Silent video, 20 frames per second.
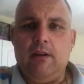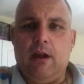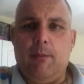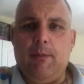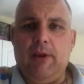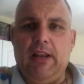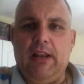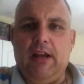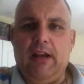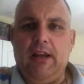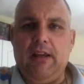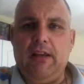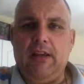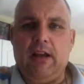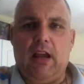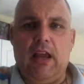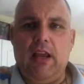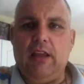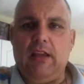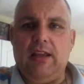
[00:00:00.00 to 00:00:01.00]
I mean,
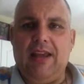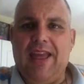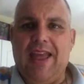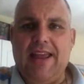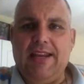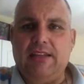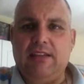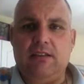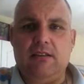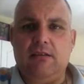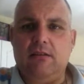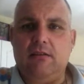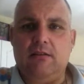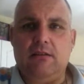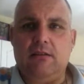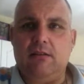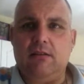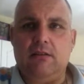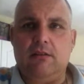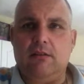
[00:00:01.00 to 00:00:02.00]
I ate
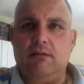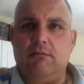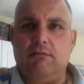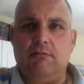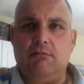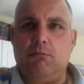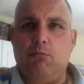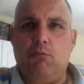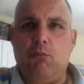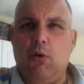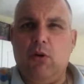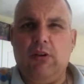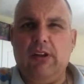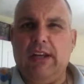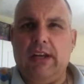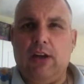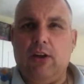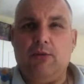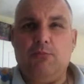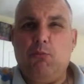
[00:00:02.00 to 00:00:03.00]
more,
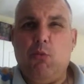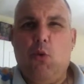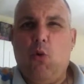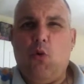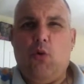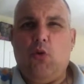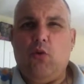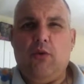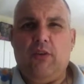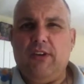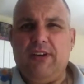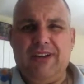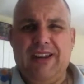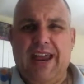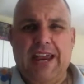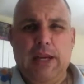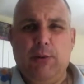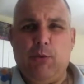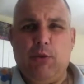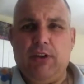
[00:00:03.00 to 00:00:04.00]
more than
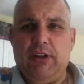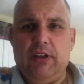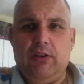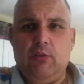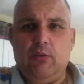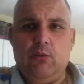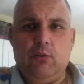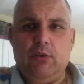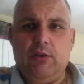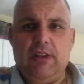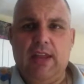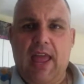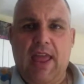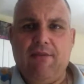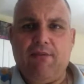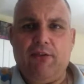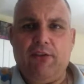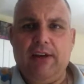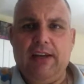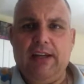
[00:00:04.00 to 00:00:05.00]
anybody would
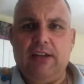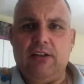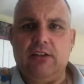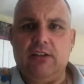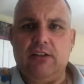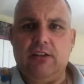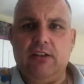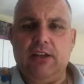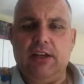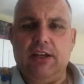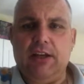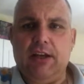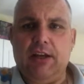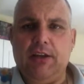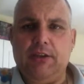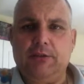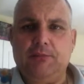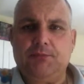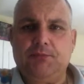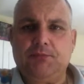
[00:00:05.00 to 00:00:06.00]
ever eat.
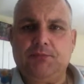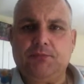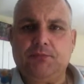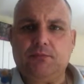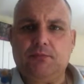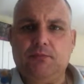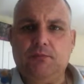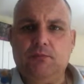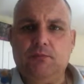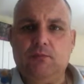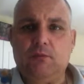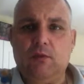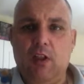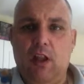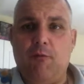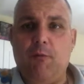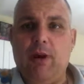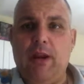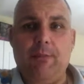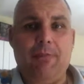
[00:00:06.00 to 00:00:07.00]

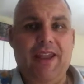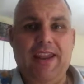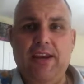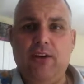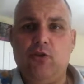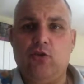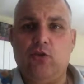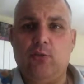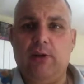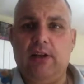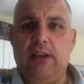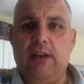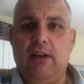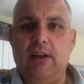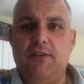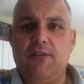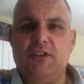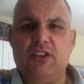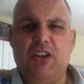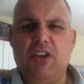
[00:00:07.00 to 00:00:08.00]
I've been a baker all my
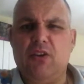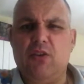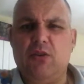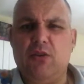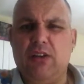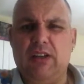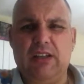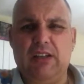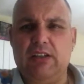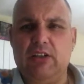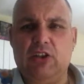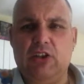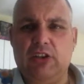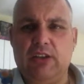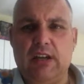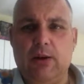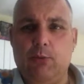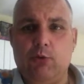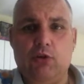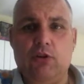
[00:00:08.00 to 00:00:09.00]
life, so
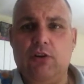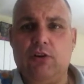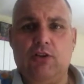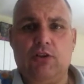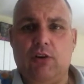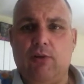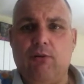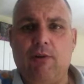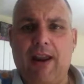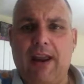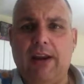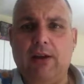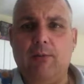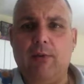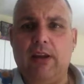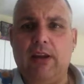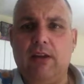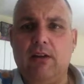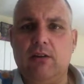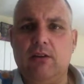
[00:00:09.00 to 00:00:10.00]
it was just around
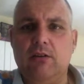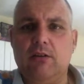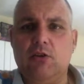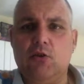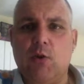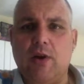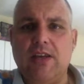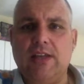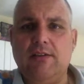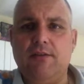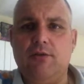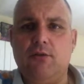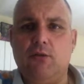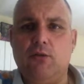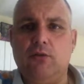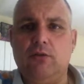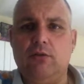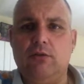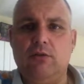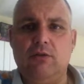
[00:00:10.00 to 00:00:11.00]
me
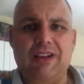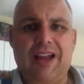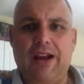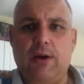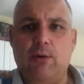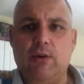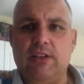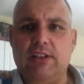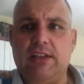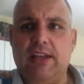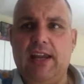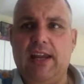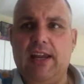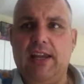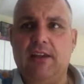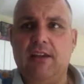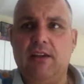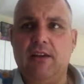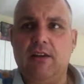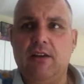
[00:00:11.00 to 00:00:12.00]
24 hours a day.